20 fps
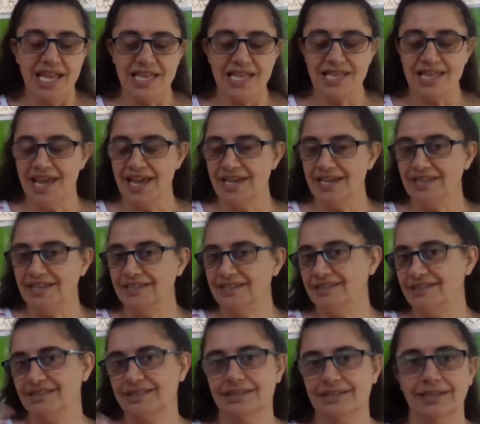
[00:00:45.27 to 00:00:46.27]

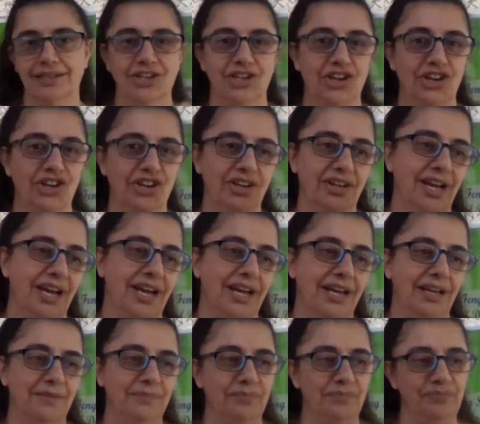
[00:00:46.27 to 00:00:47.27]
There's,
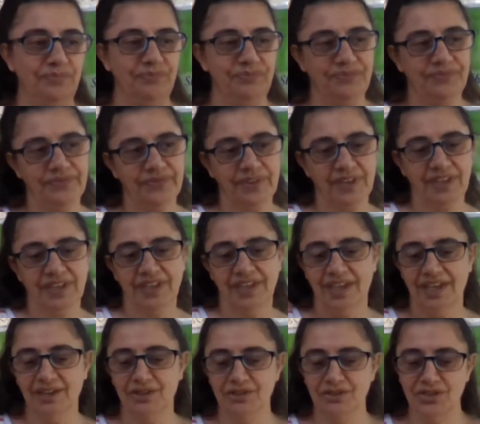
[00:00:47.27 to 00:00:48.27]

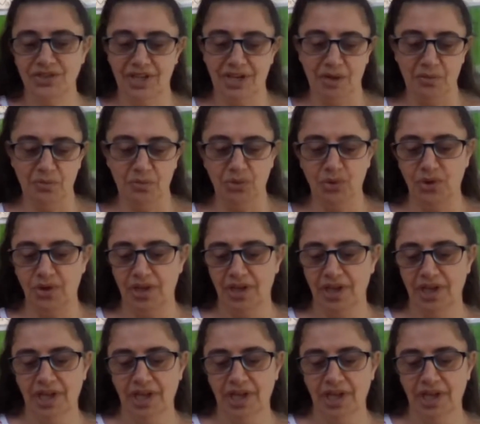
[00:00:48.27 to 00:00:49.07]
who should I put?